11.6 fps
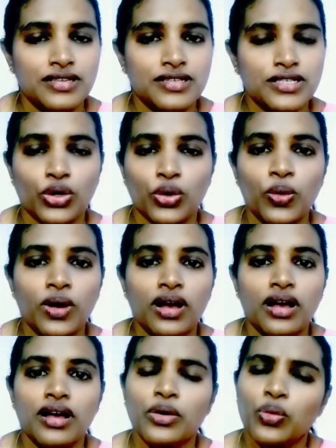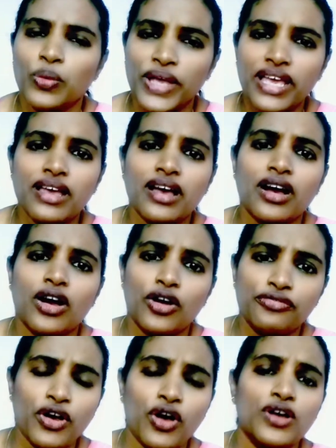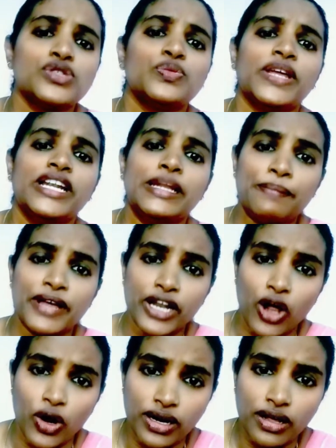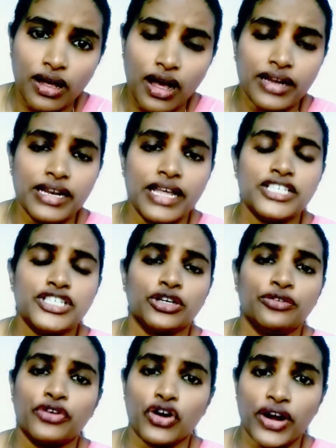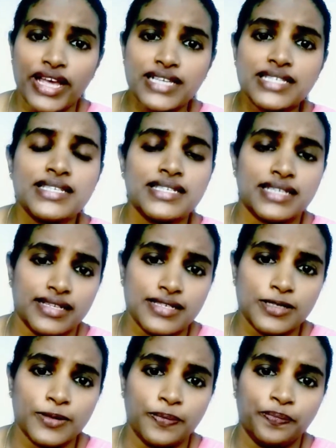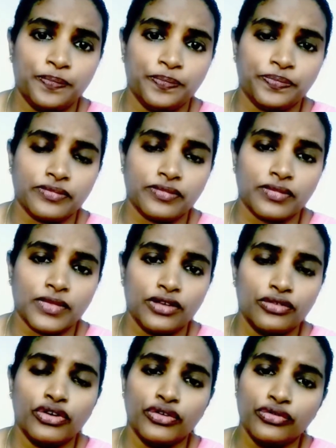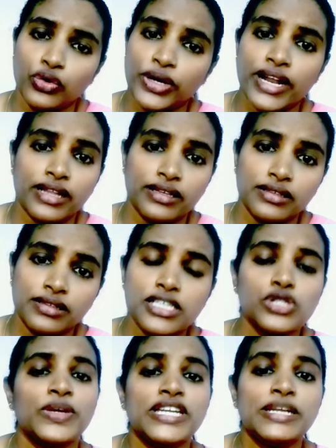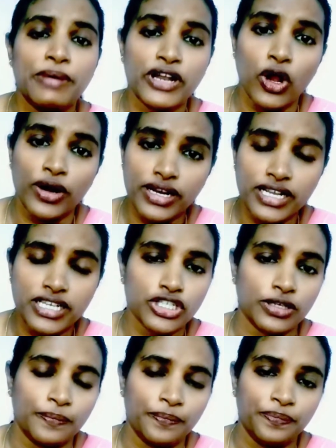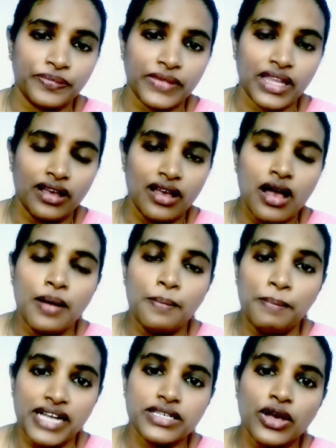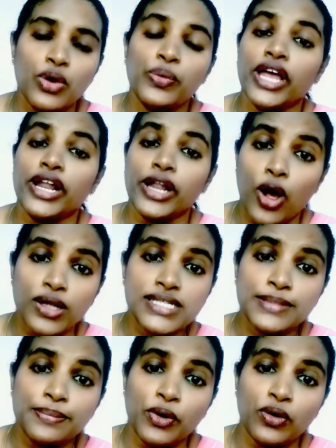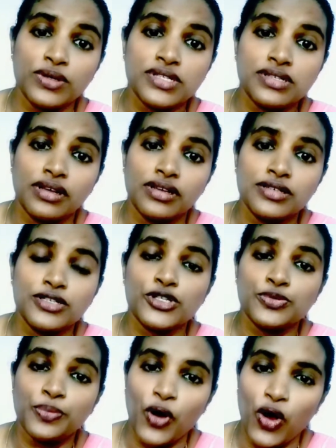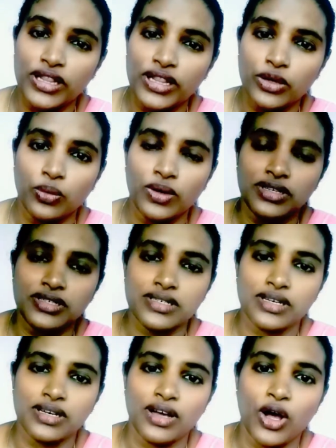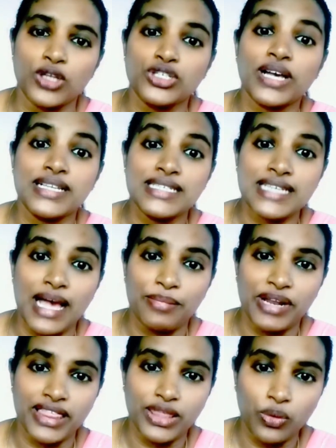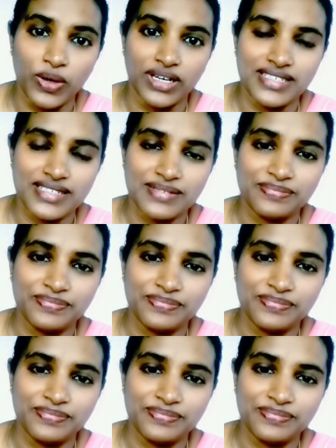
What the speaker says: So, we depend on our nature for our existence. For food and other things, we depend on our nature. But we are not supposed to spoil the world or to contaminate the world.